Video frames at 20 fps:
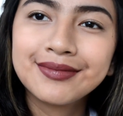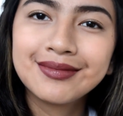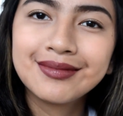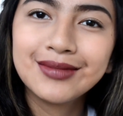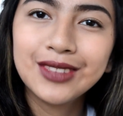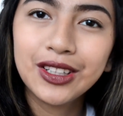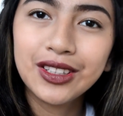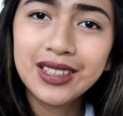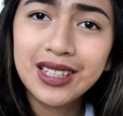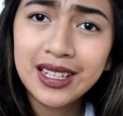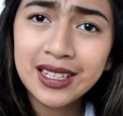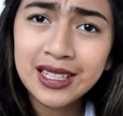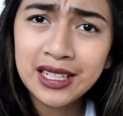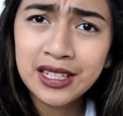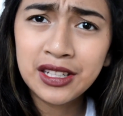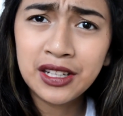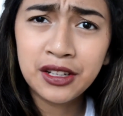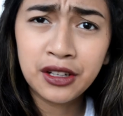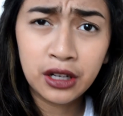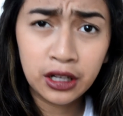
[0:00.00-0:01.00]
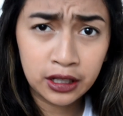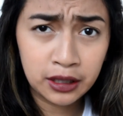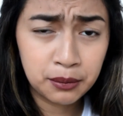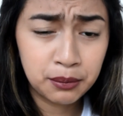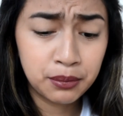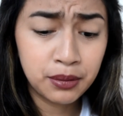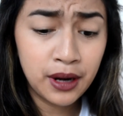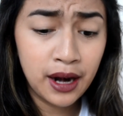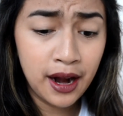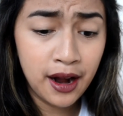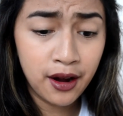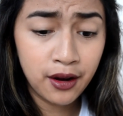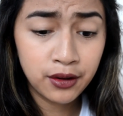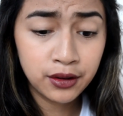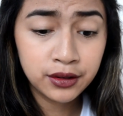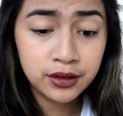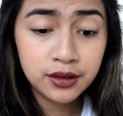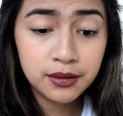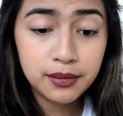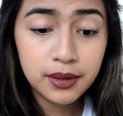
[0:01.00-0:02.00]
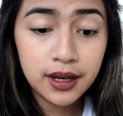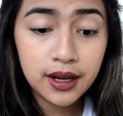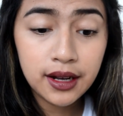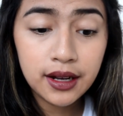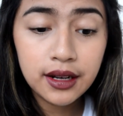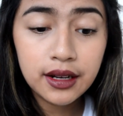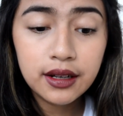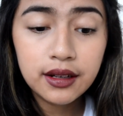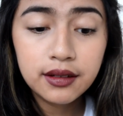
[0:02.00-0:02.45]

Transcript: a dark brown, but